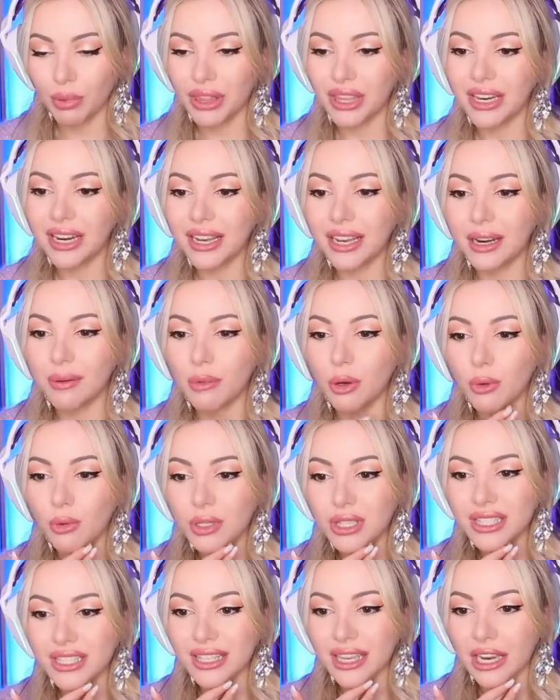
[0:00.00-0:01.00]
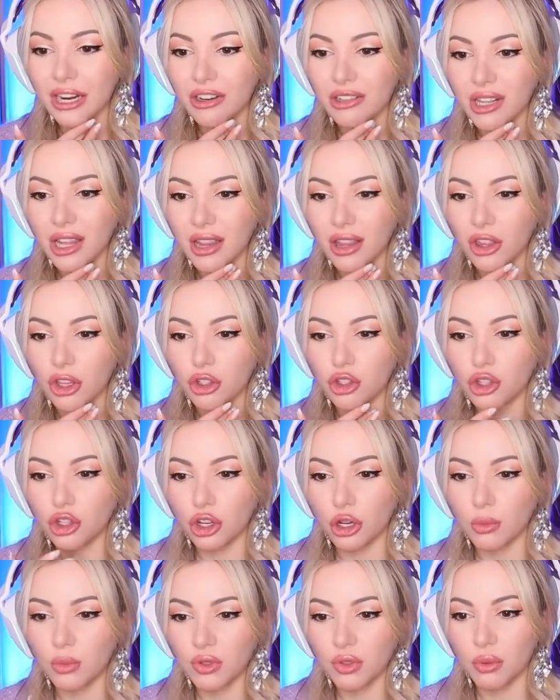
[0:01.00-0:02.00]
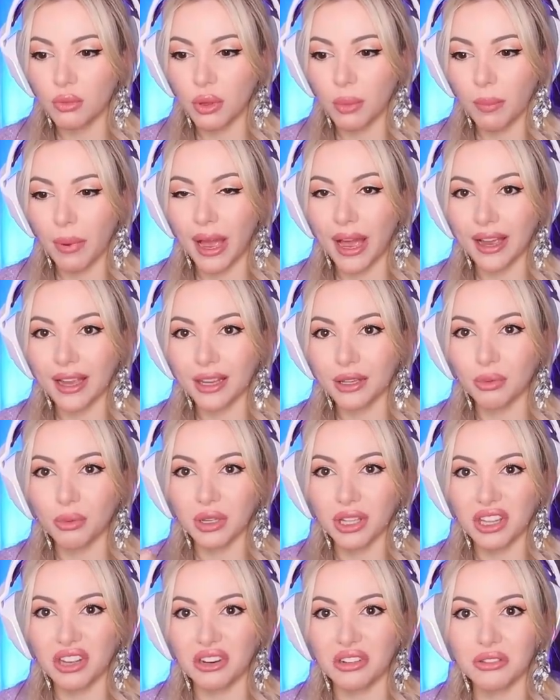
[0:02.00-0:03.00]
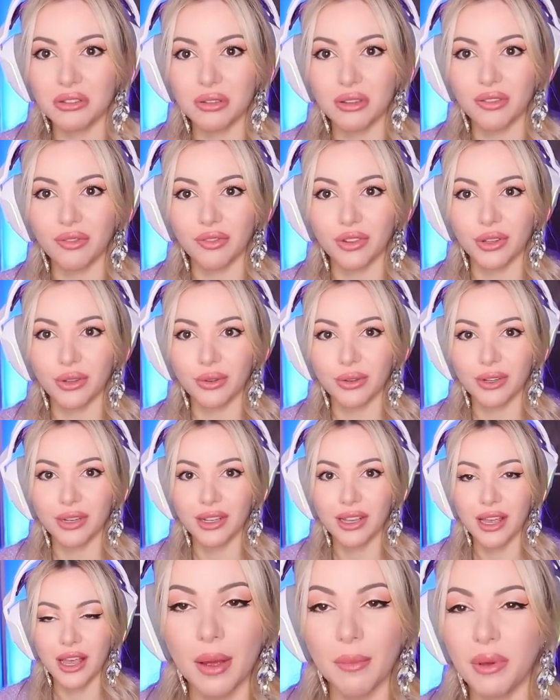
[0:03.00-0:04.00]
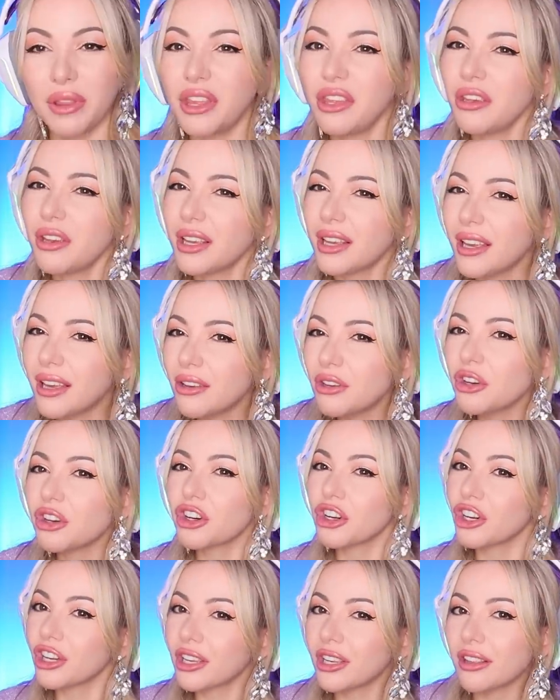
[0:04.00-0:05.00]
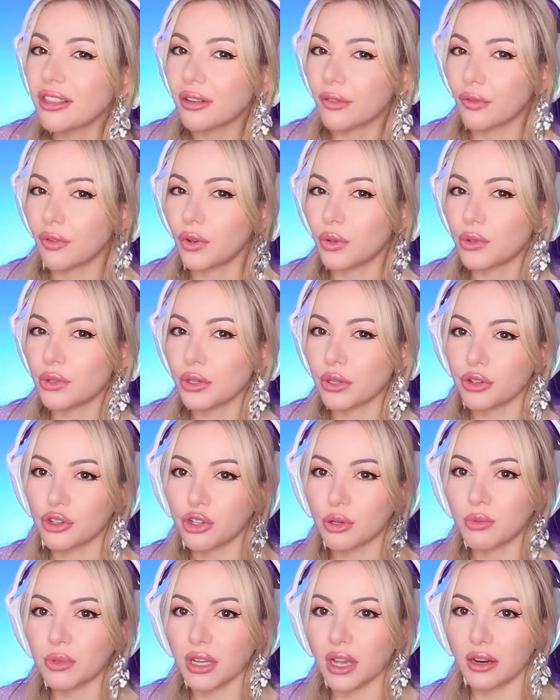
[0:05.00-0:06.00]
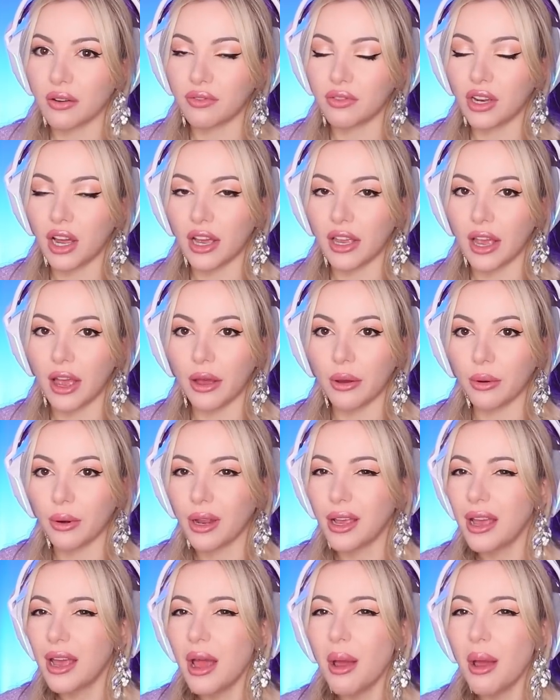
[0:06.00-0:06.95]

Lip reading: But then again, I'm always scared that the germs from the packet will get into the food. But then again, you're cooking the food, so the germs kind of die out.